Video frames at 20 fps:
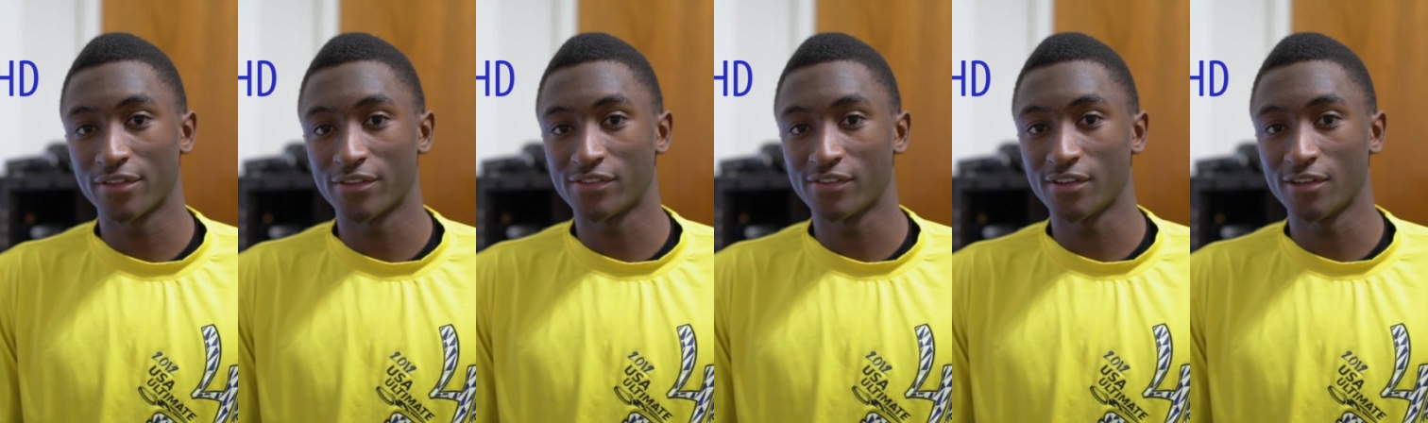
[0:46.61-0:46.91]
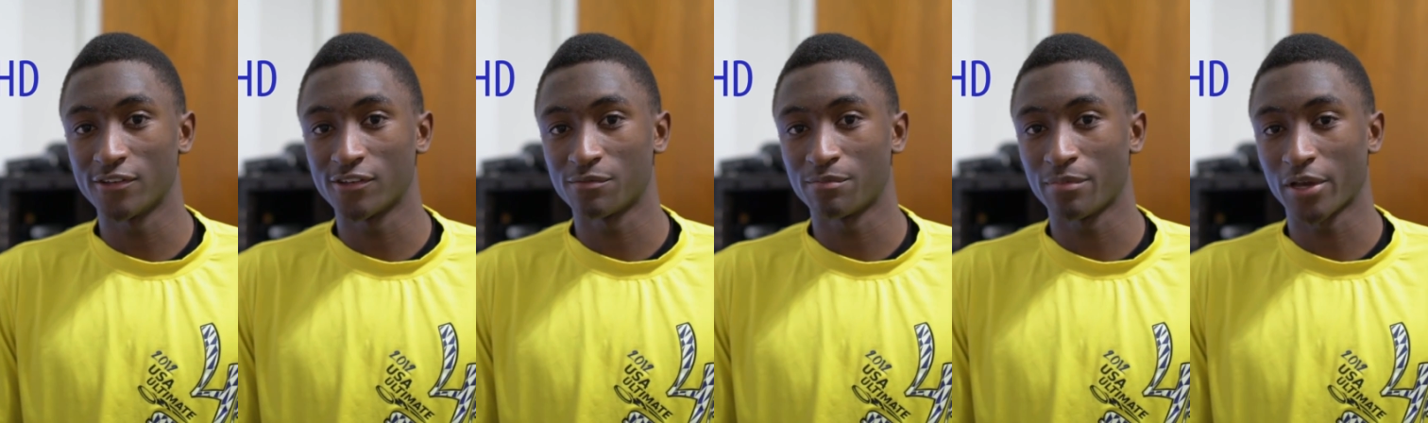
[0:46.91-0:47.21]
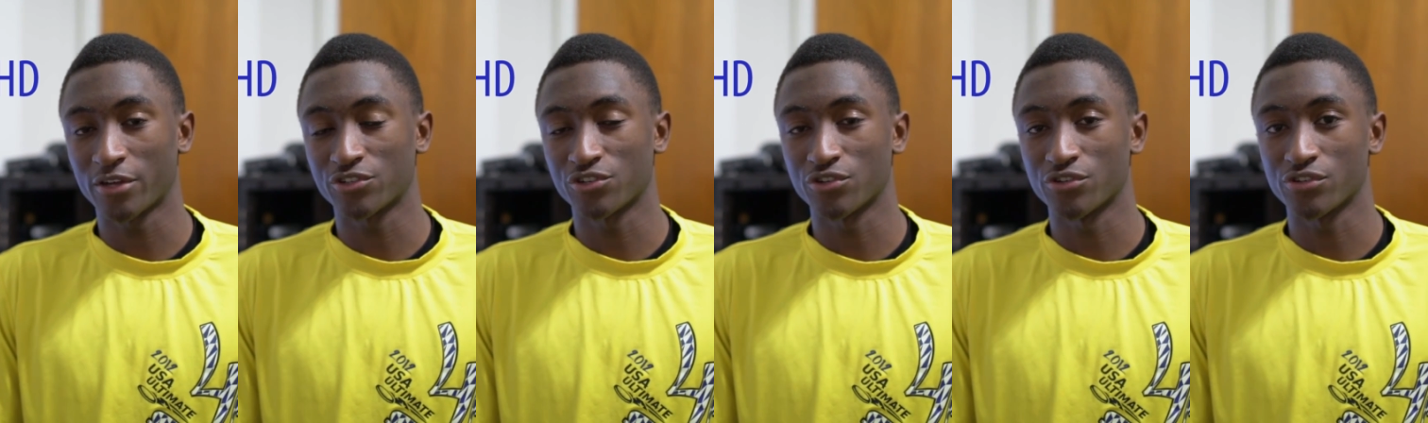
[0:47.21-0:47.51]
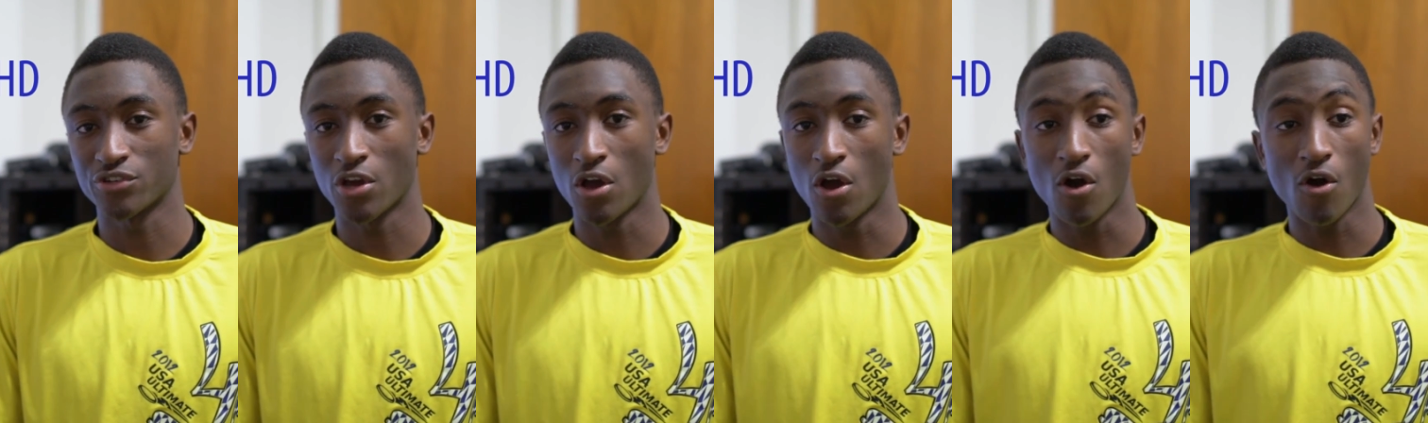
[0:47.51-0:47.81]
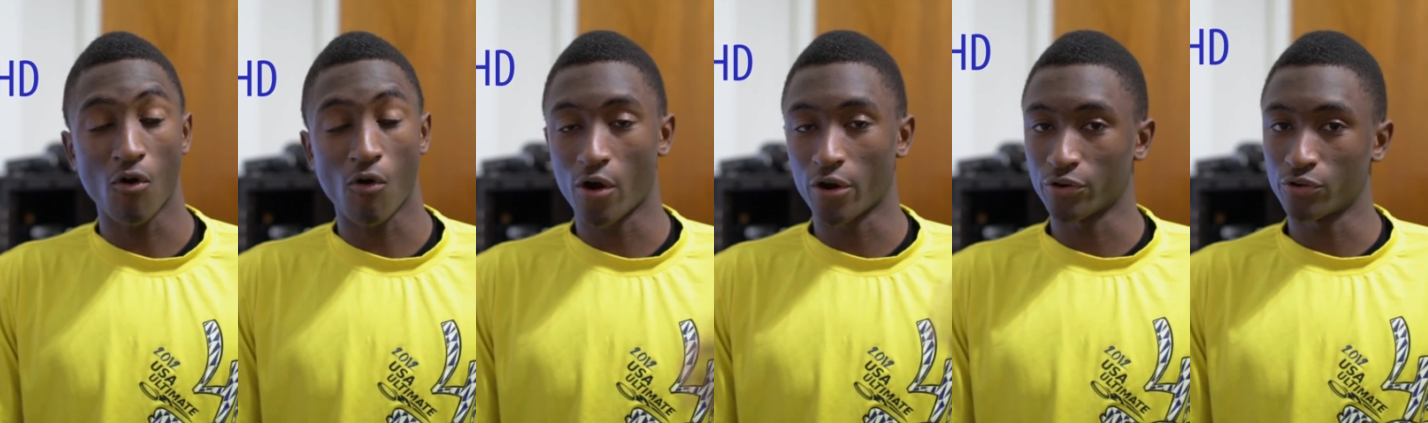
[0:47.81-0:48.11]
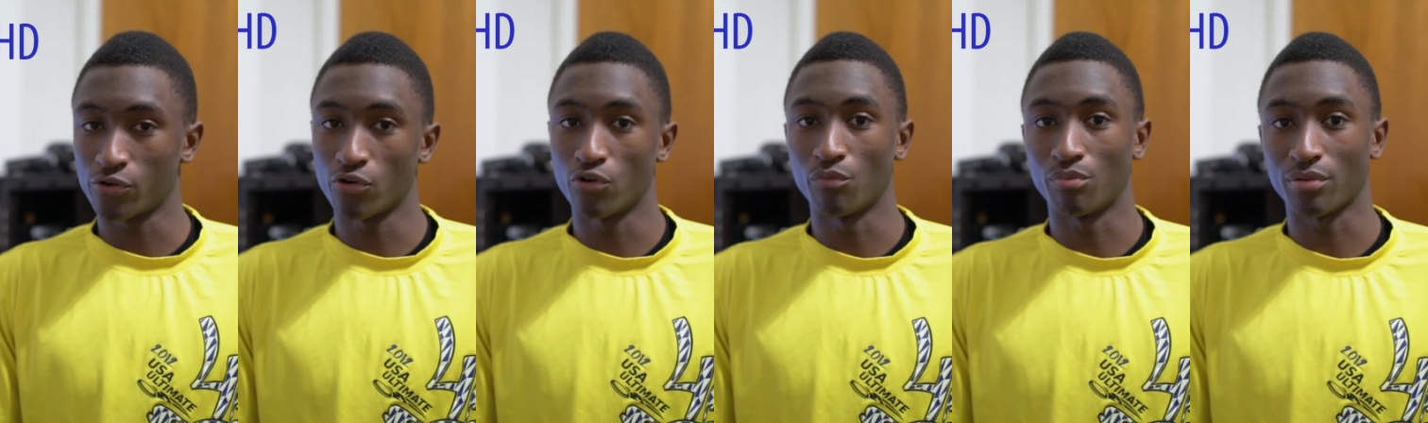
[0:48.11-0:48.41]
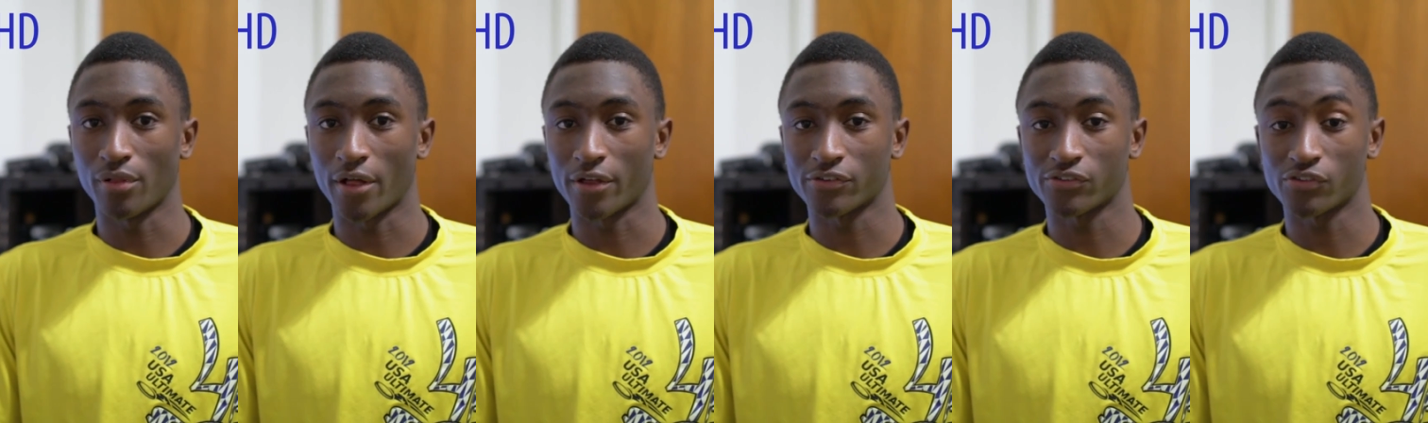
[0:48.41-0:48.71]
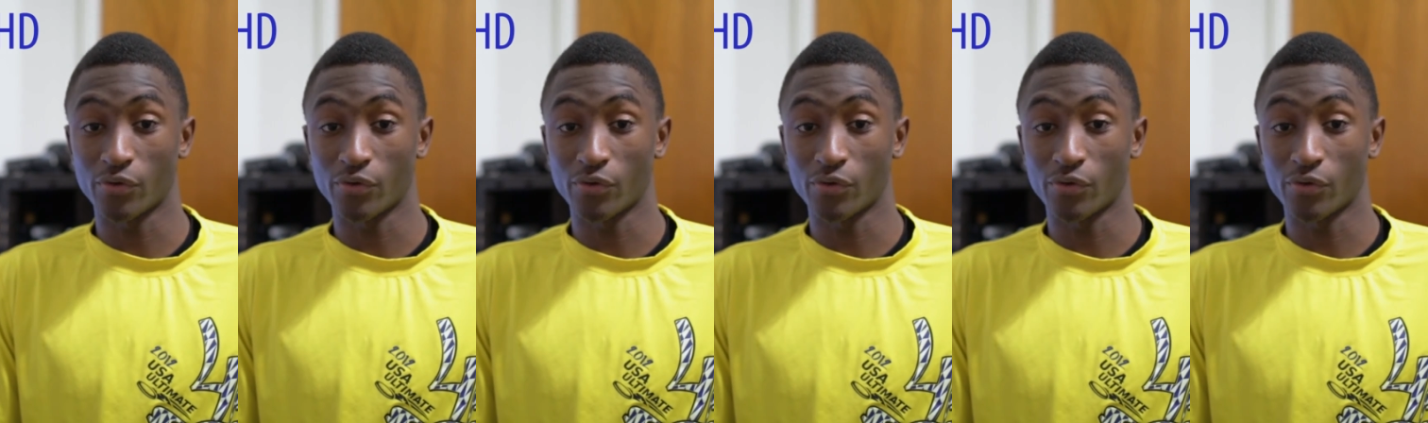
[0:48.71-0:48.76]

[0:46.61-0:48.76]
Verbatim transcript: the scenes pictures, or on Google plus.